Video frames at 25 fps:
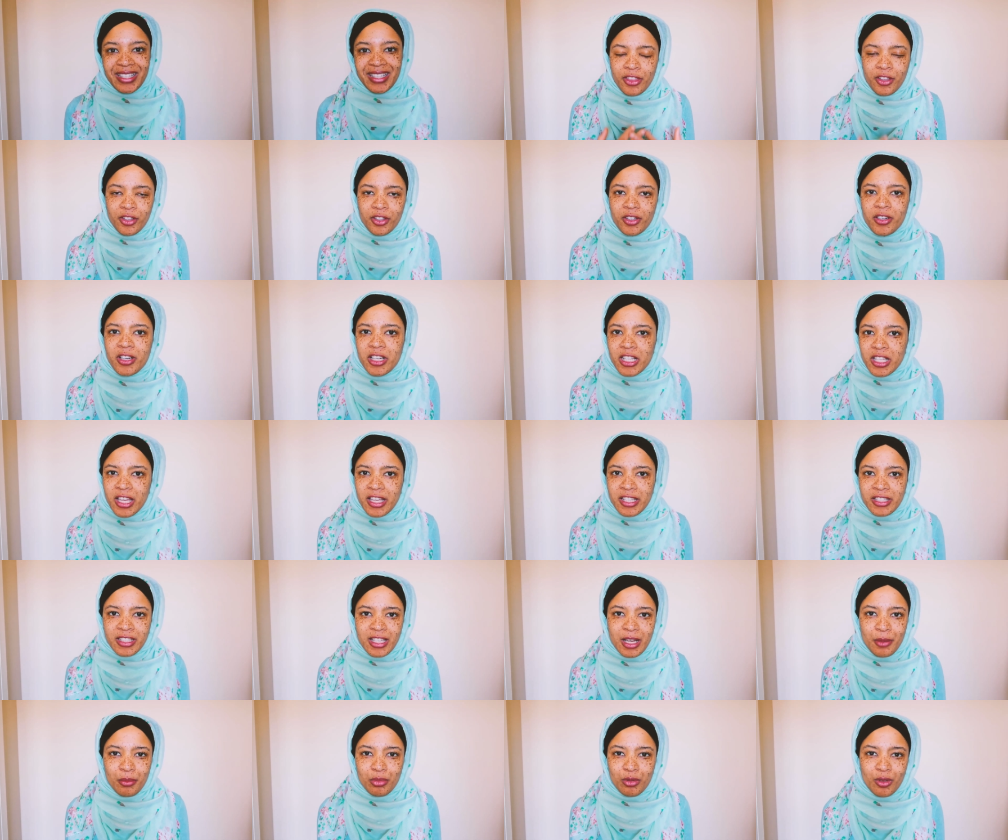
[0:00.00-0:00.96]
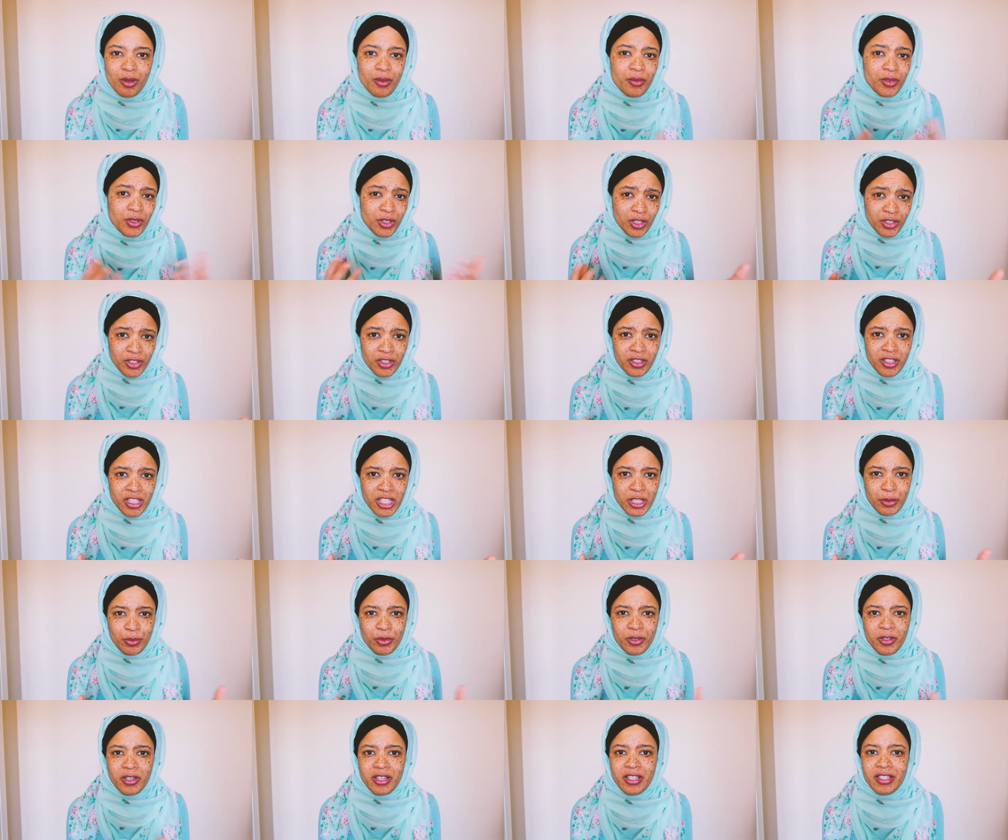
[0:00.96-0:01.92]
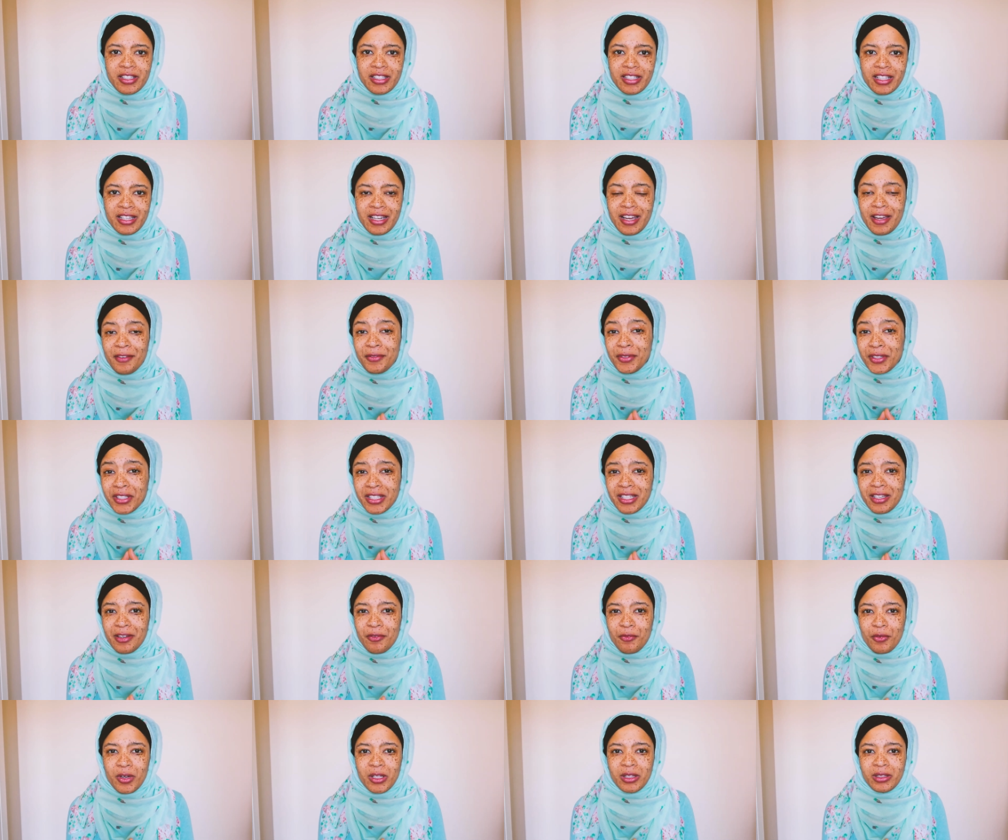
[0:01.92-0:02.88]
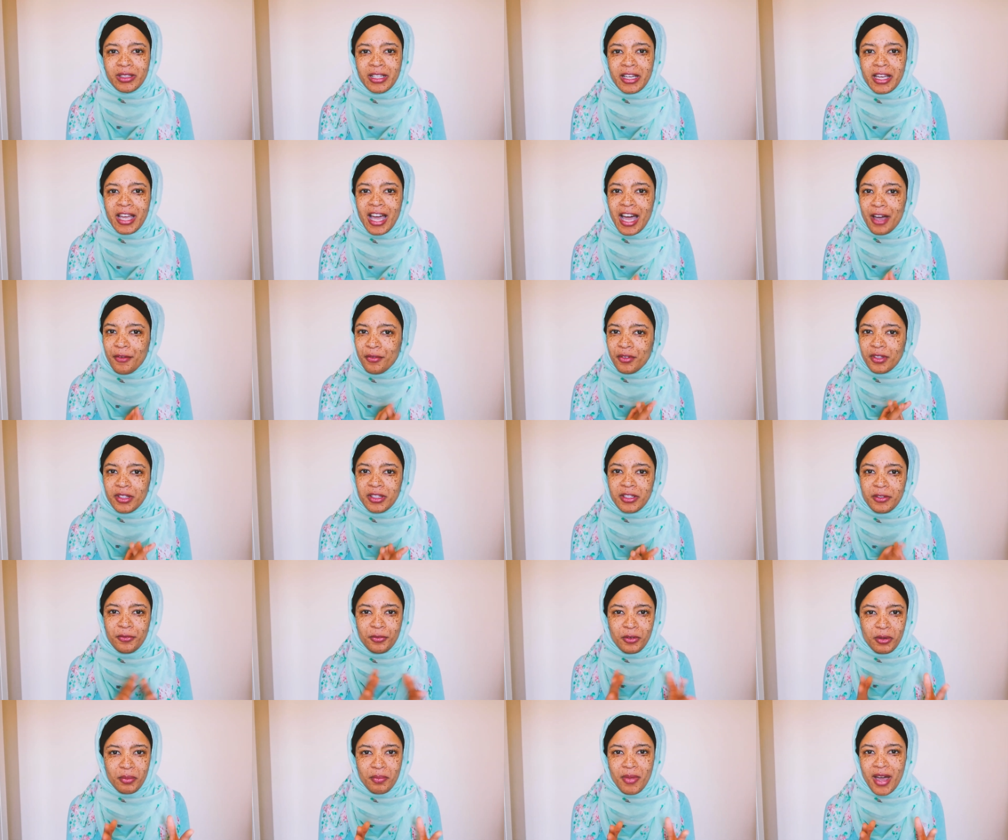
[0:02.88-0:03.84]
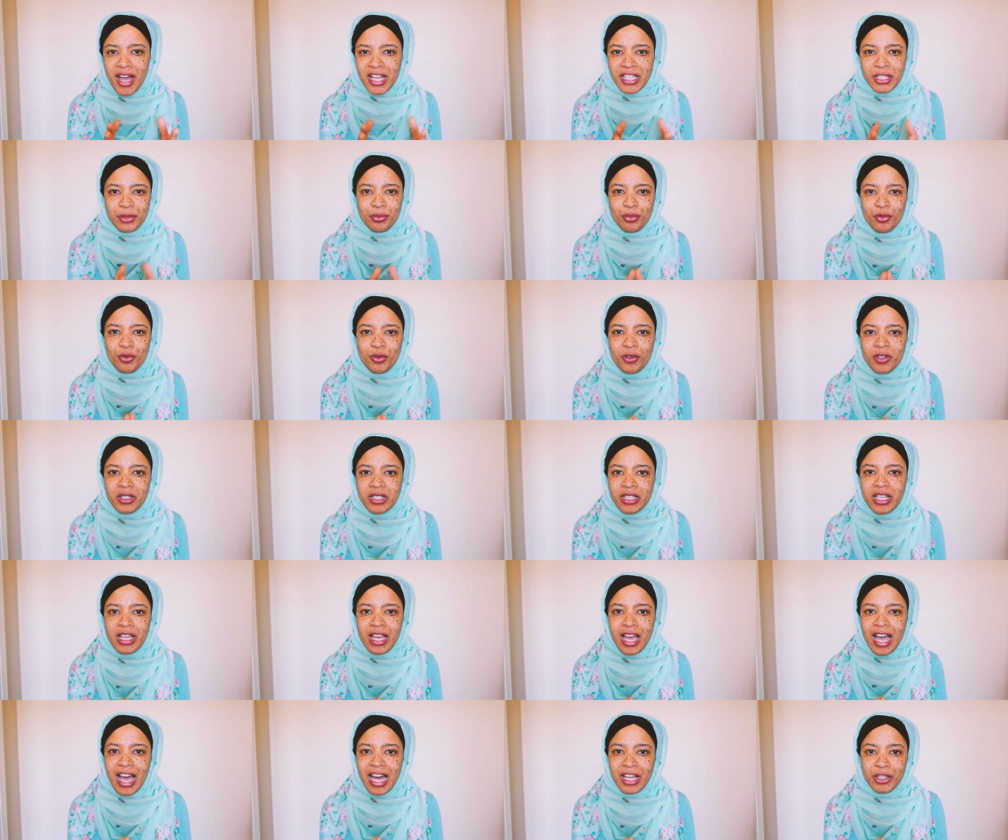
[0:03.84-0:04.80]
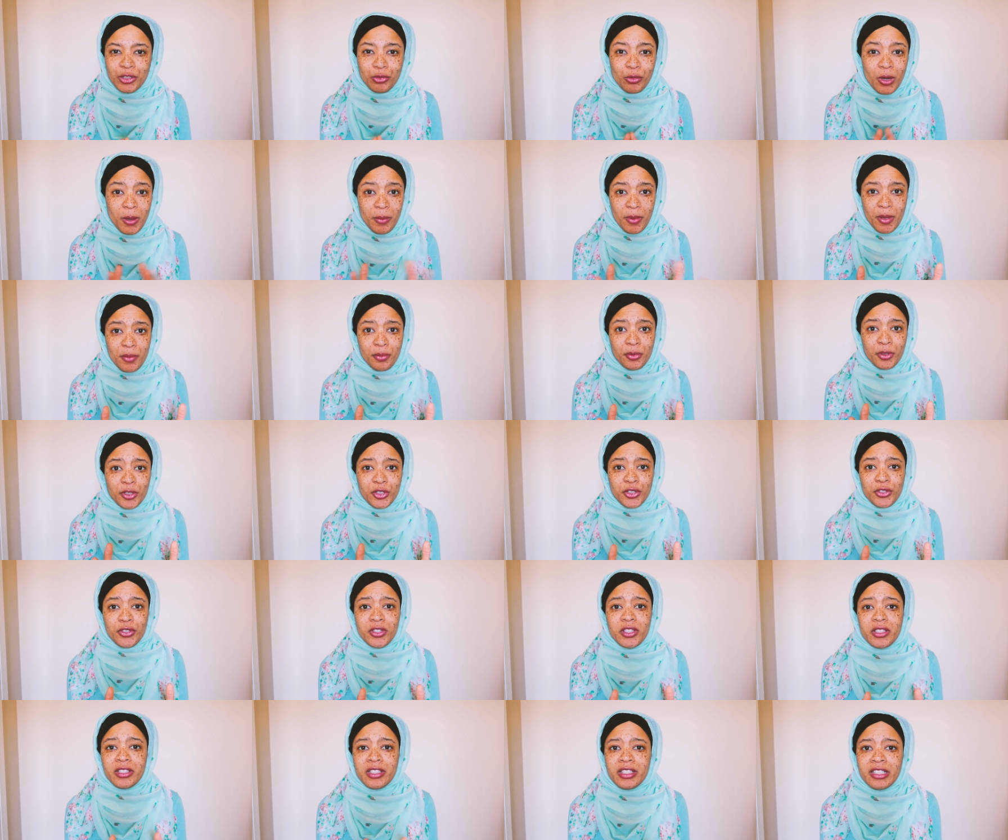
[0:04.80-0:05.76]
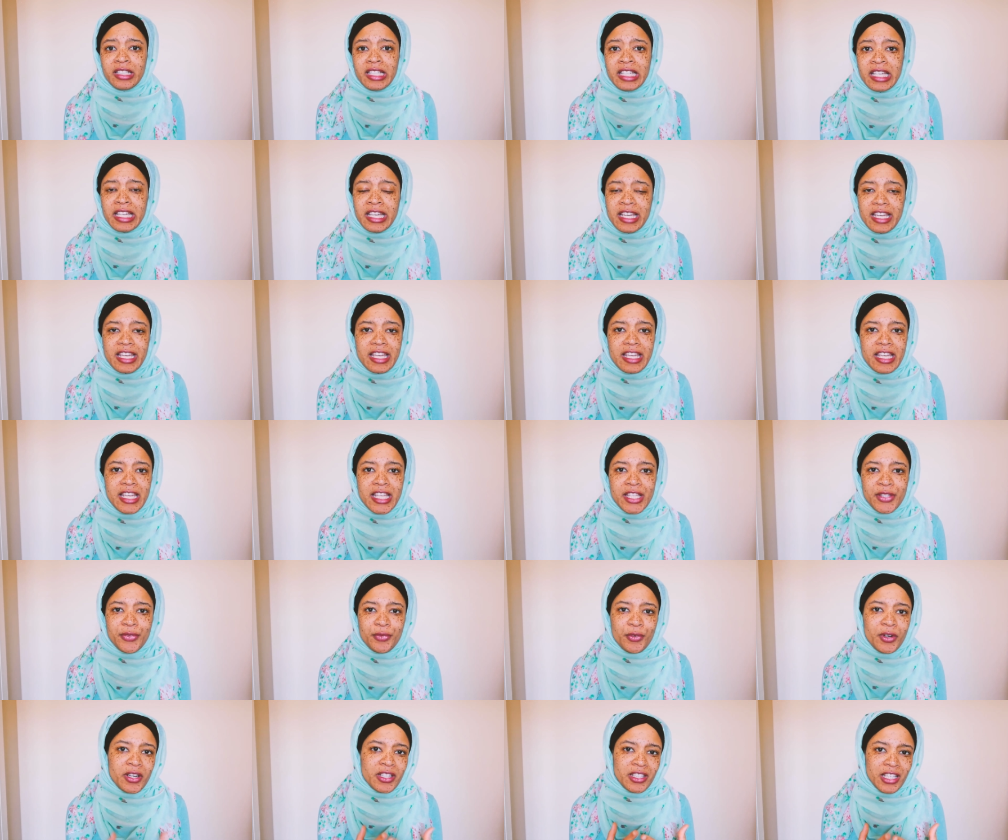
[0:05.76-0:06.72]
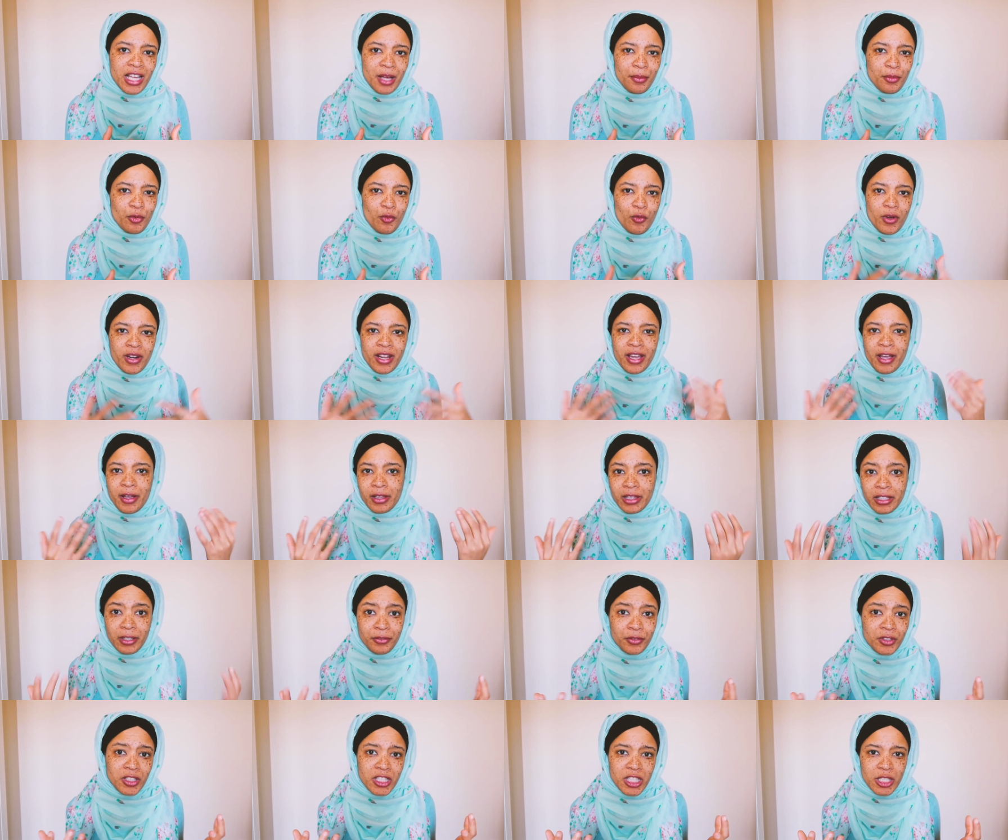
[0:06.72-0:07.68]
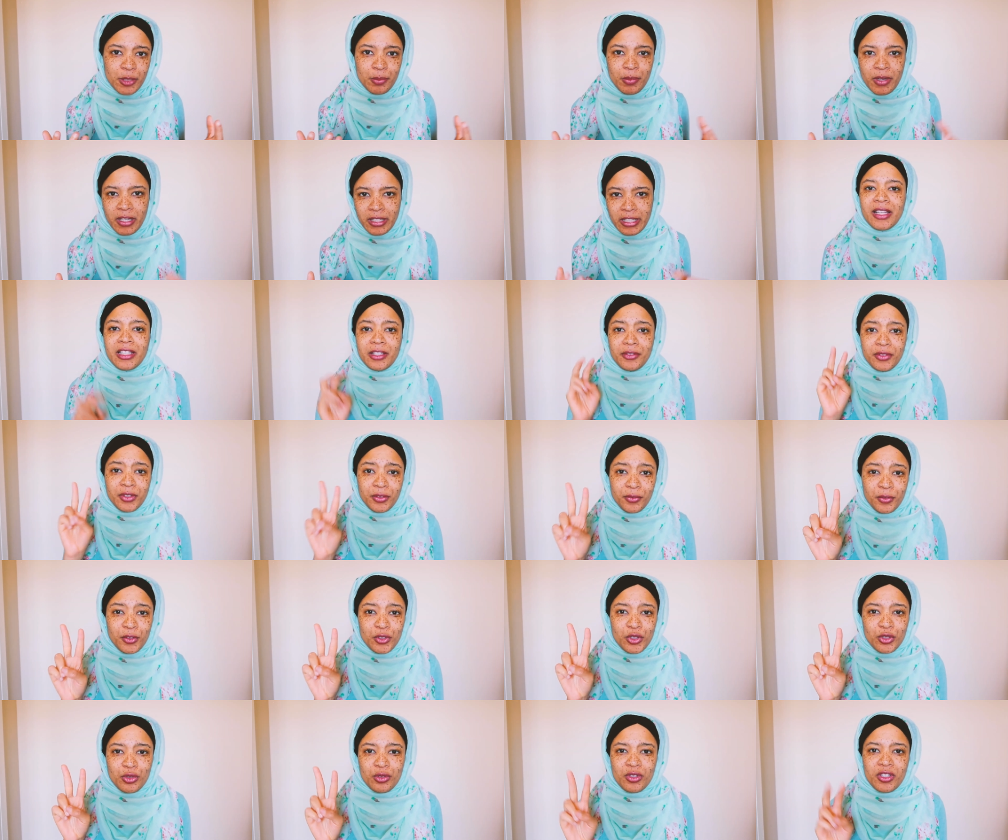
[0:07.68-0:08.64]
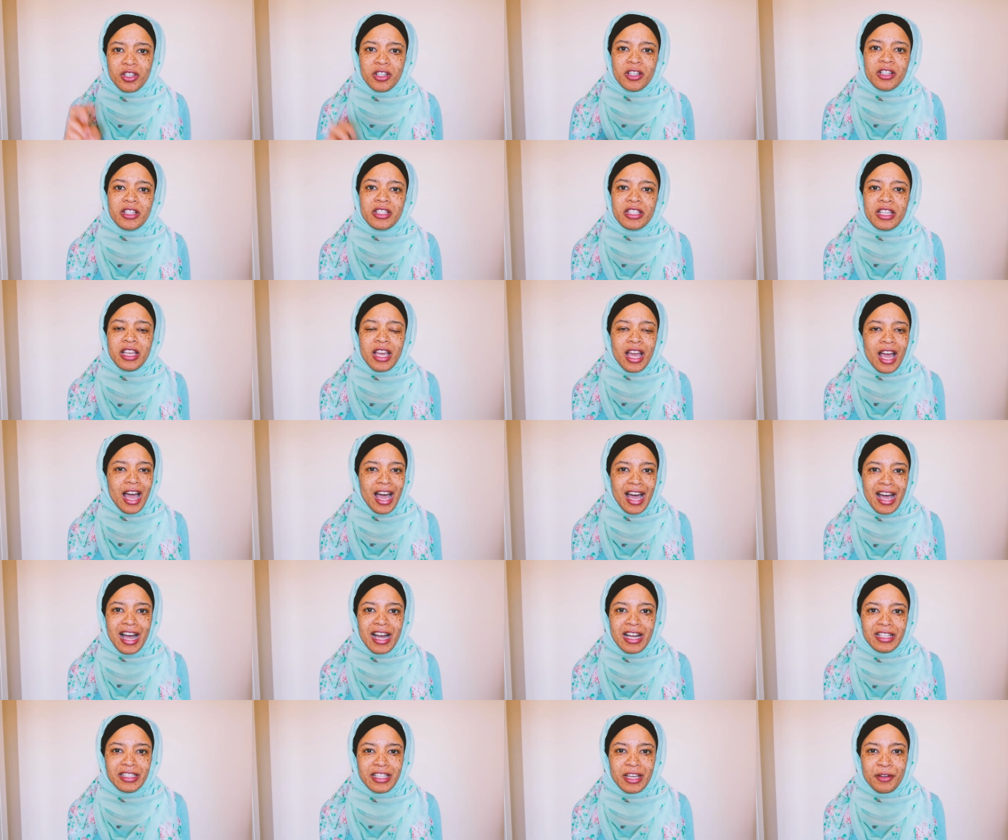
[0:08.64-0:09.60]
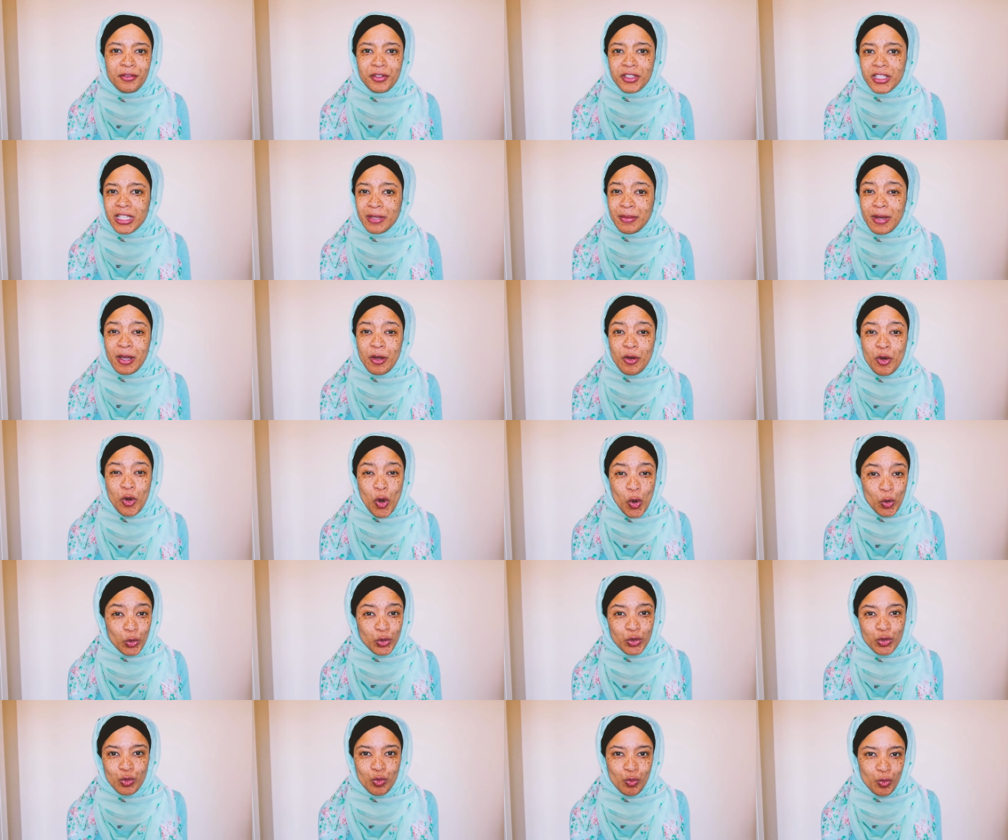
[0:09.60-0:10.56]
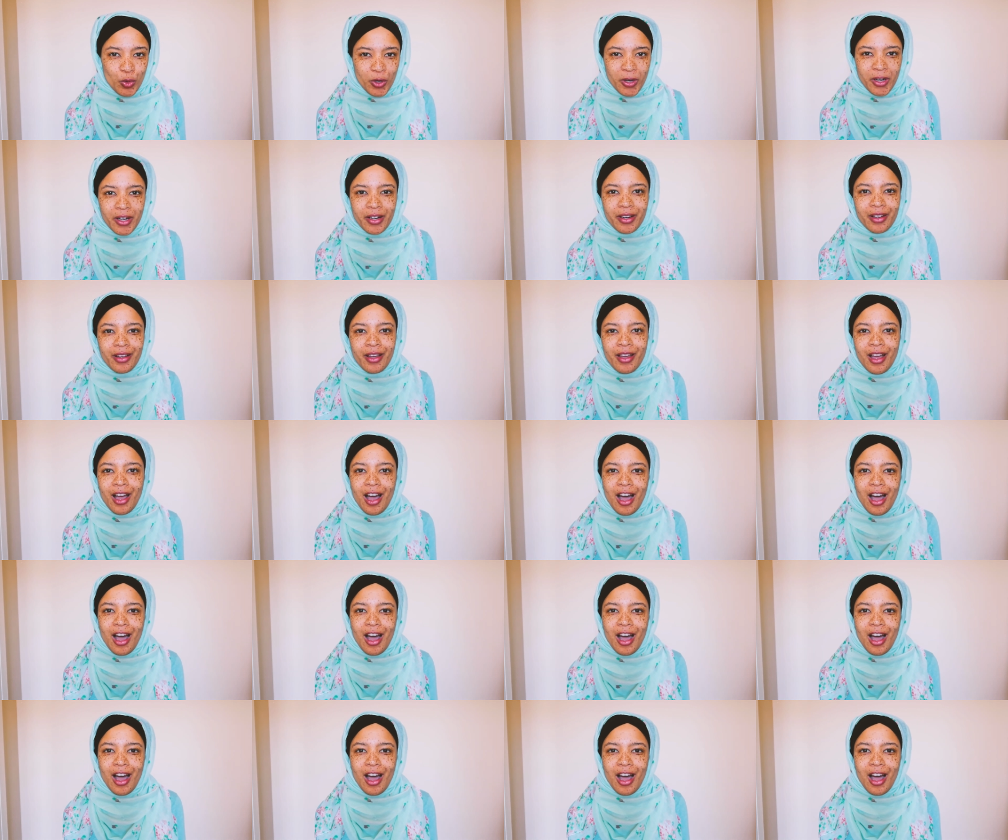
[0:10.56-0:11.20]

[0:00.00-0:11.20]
Another example of such an experience that I've seen with like having different passports and the way people are treated is, for example, when I lived in Spain. I lived there for 2 years, and every time I go to work,